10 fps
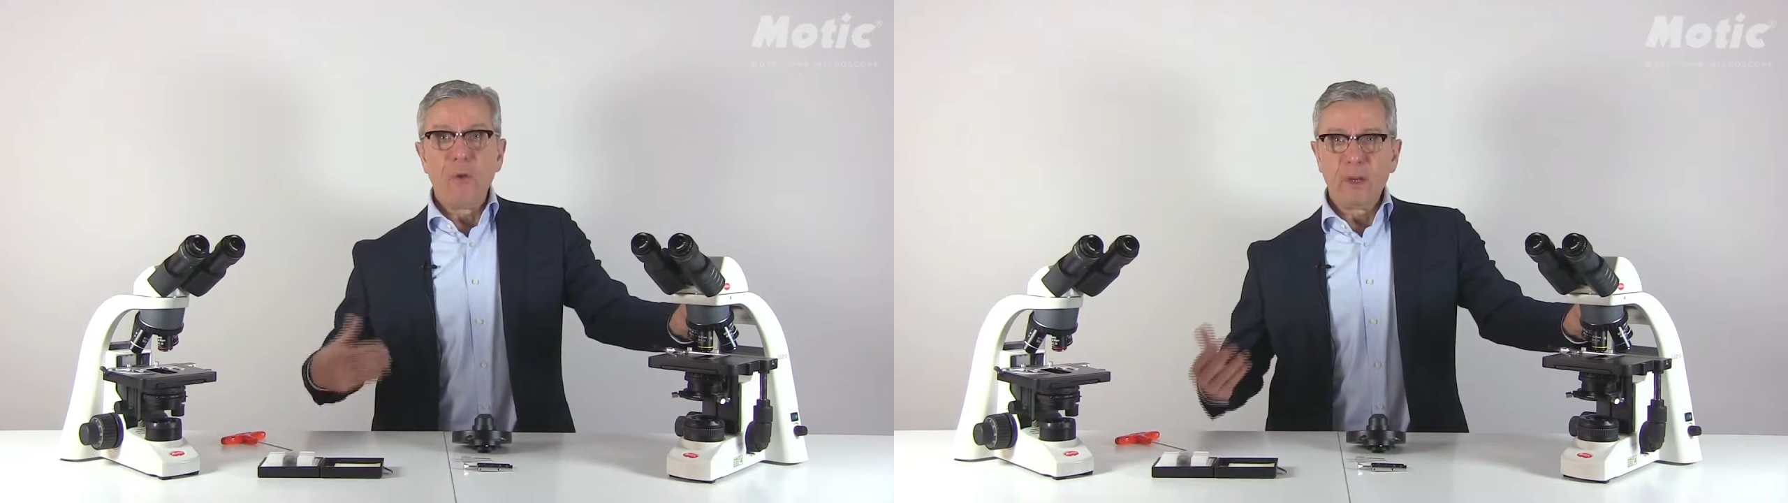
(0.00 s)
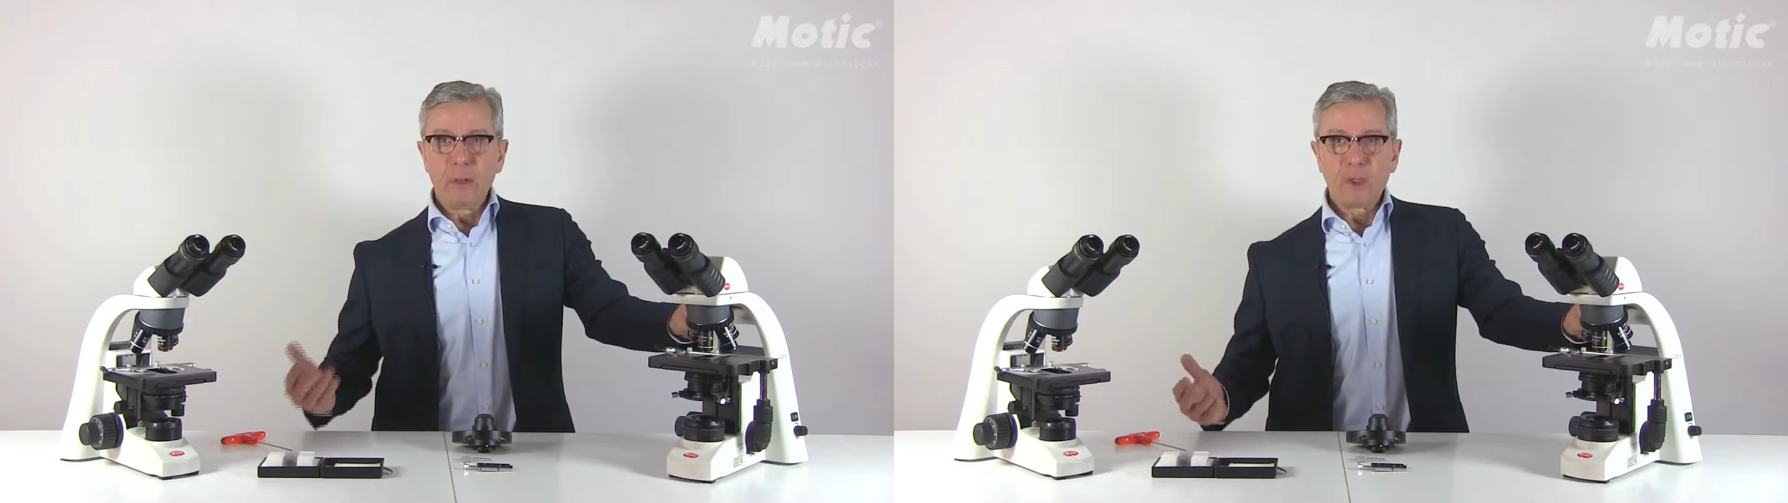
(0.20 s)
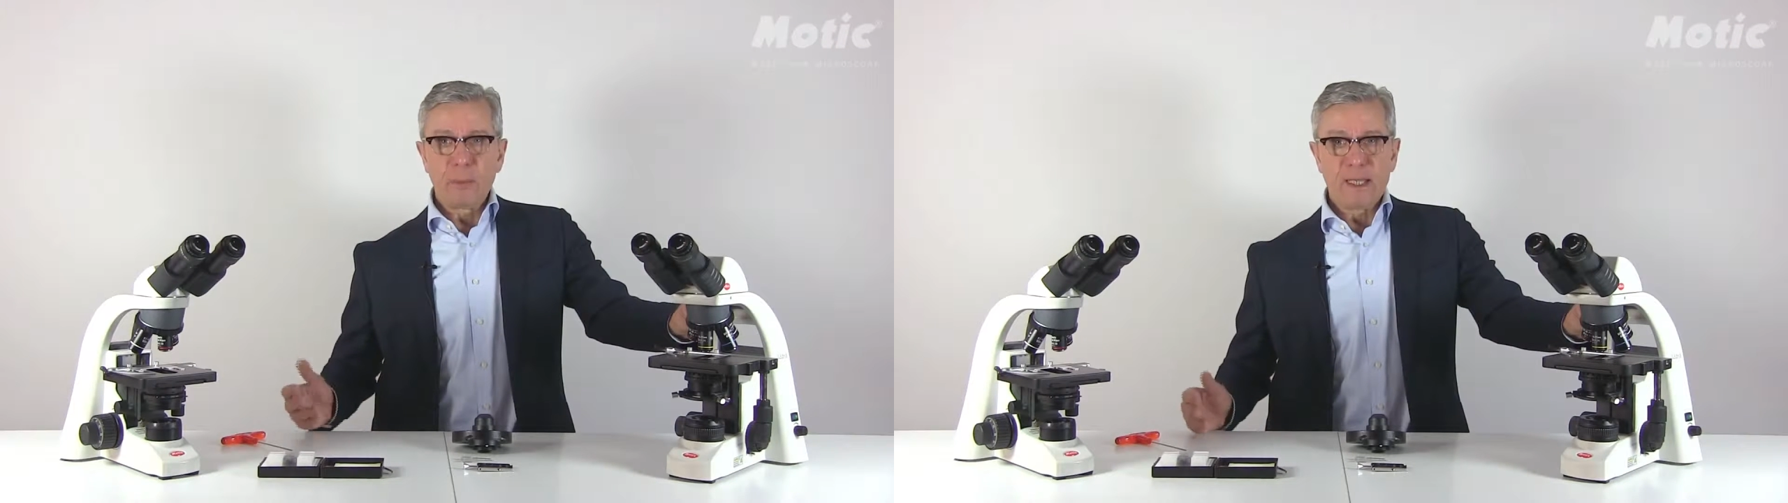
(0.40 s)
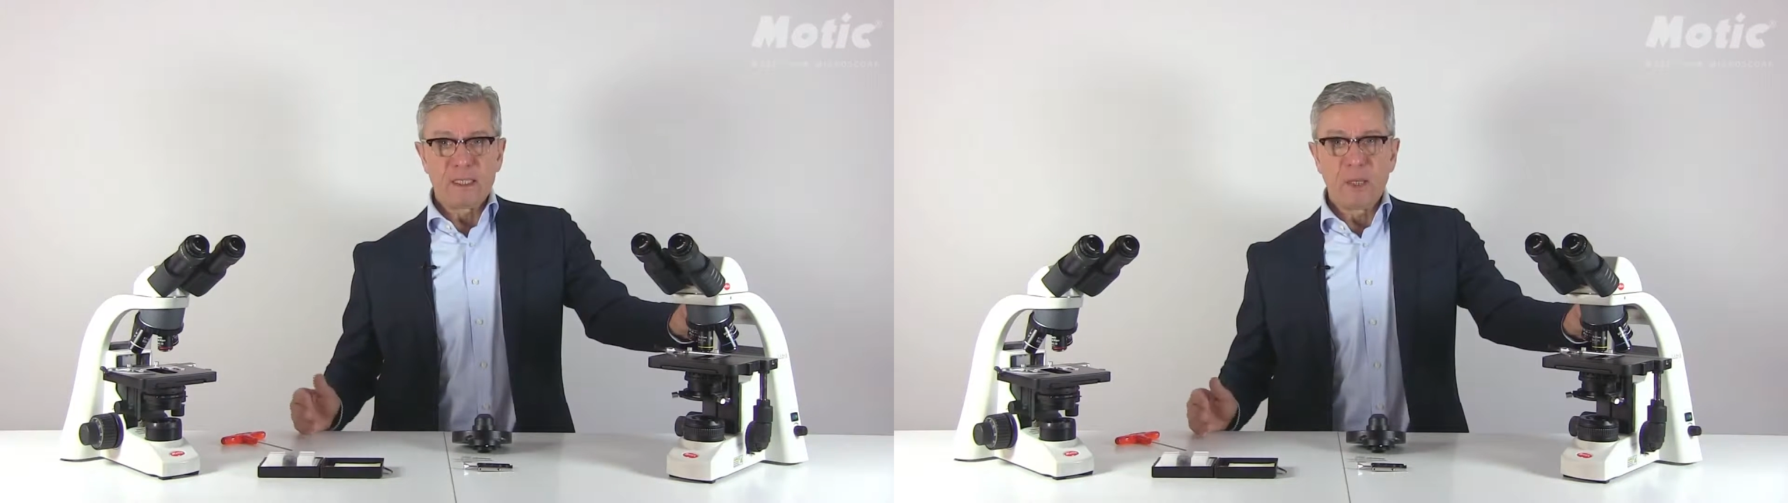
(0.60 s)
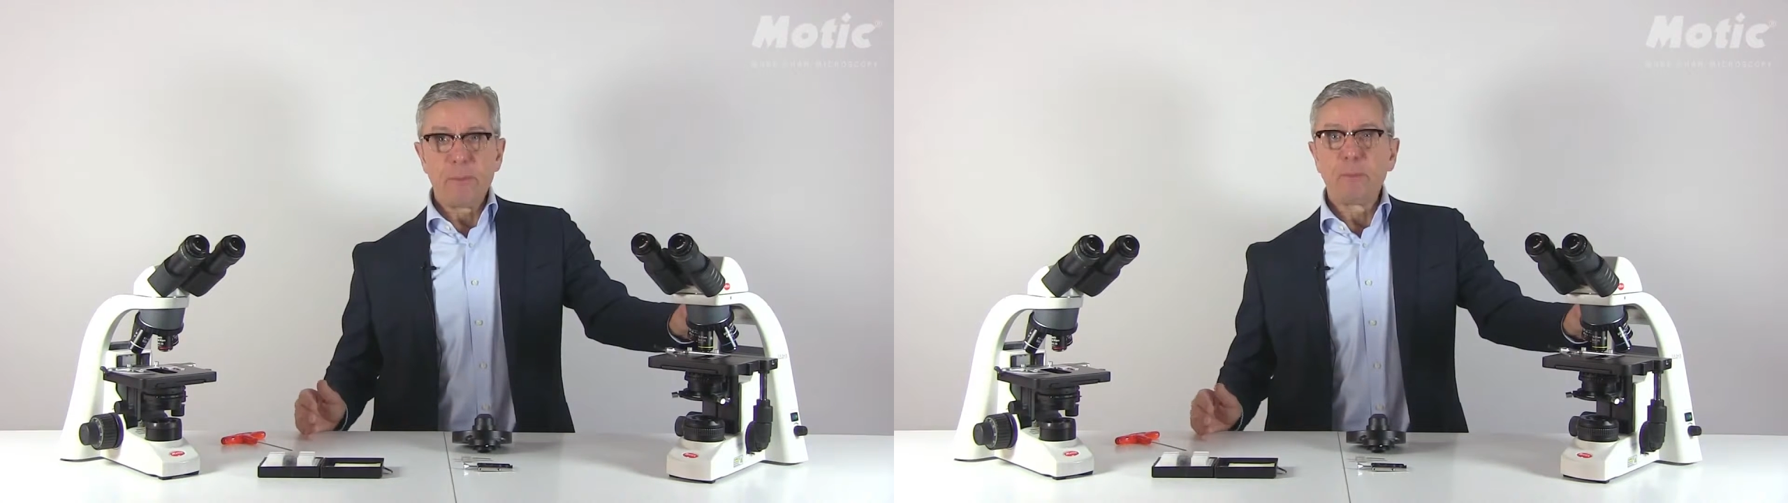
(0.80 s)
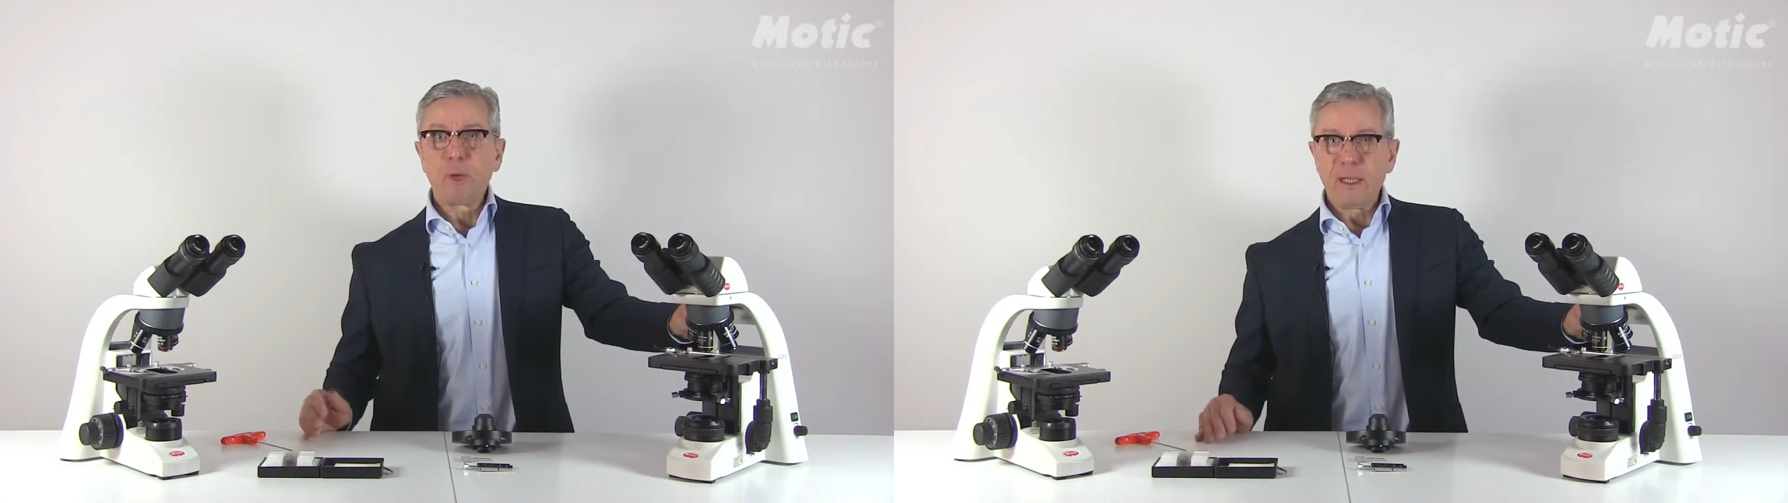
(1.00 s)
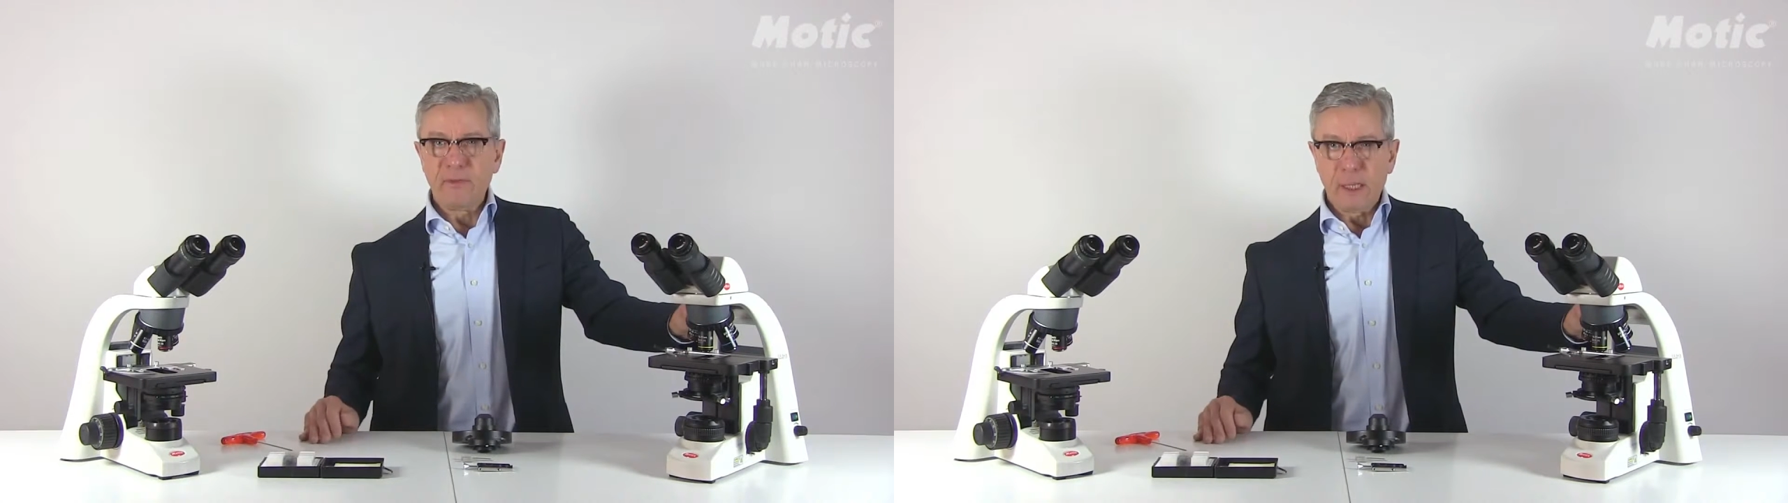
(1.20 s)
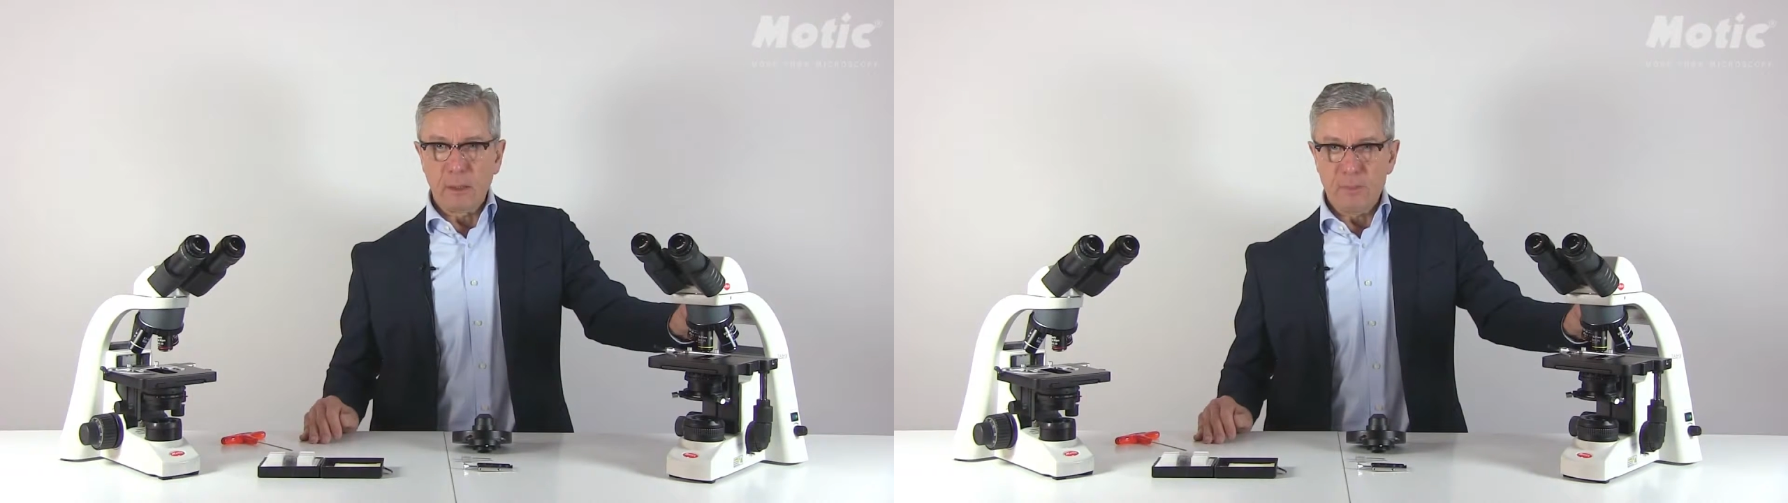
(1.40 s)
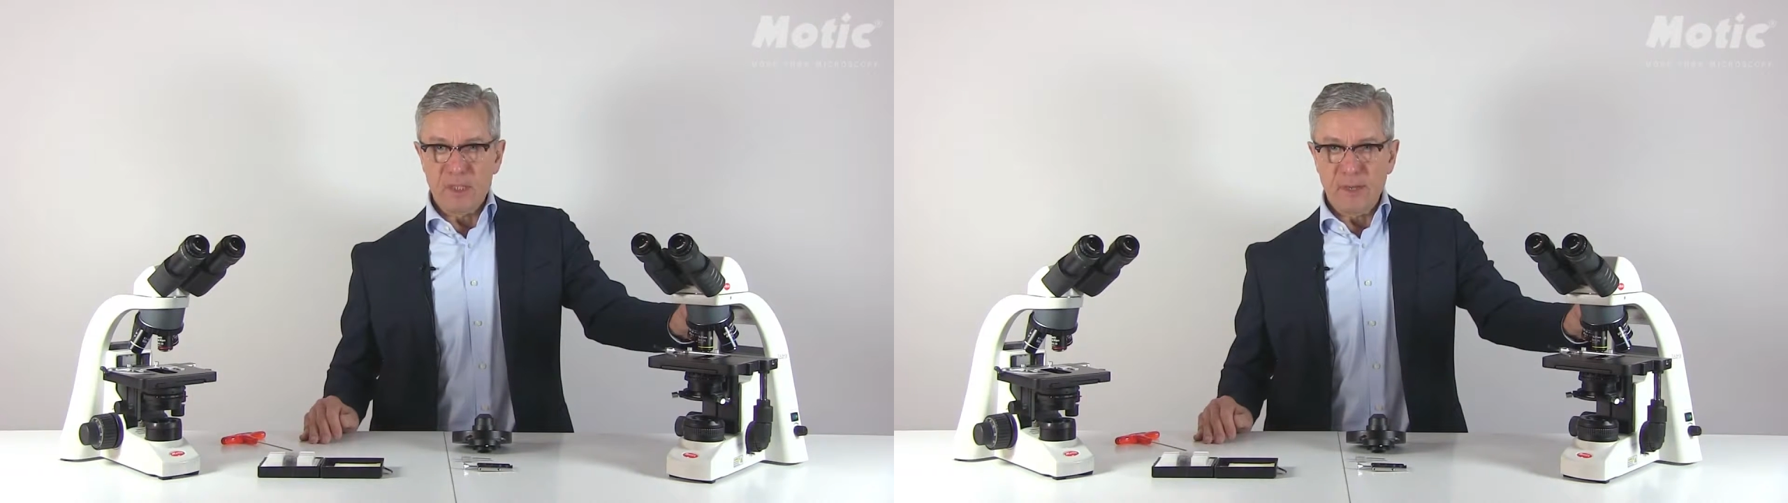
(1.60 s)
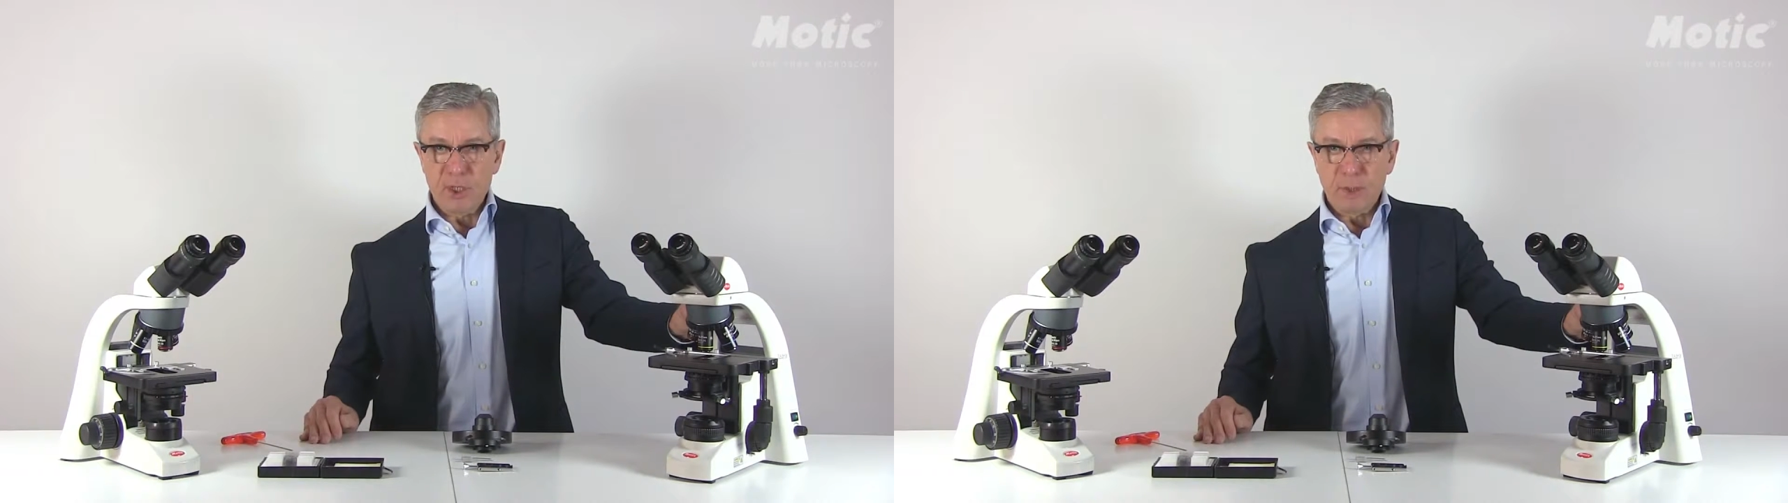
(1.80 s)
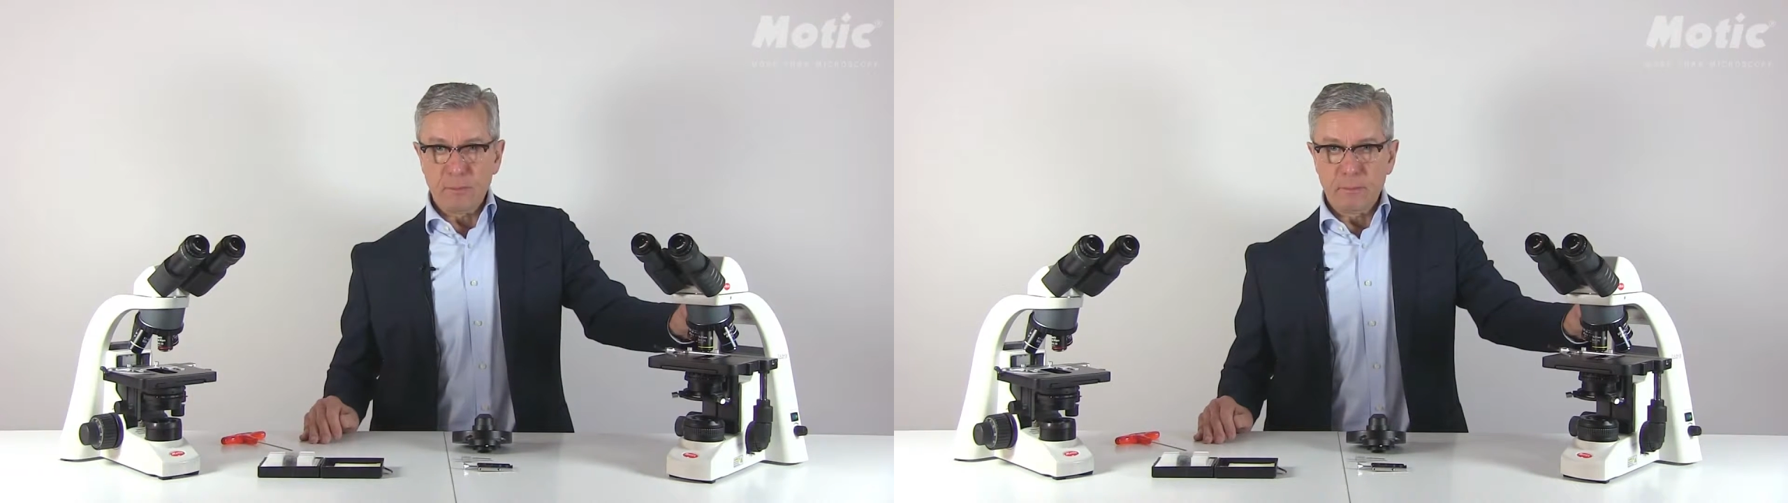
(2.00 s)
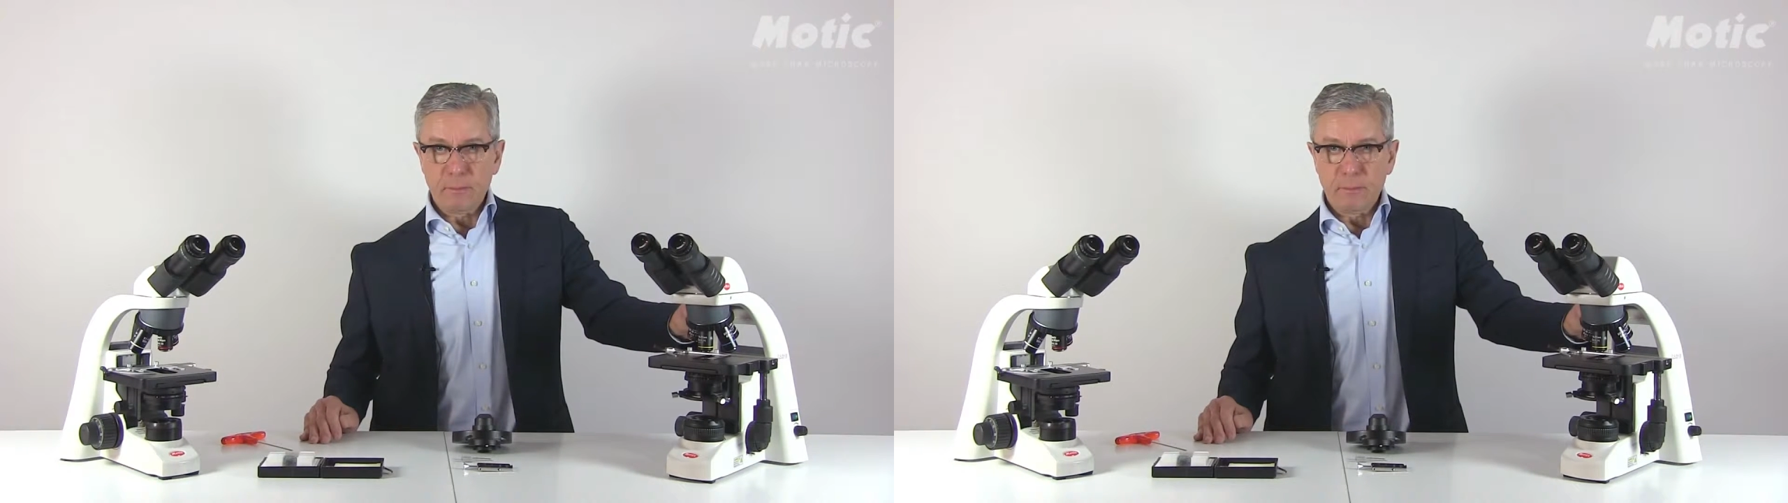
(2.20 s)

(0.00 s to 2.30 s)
overlooked by the simple bright field observation.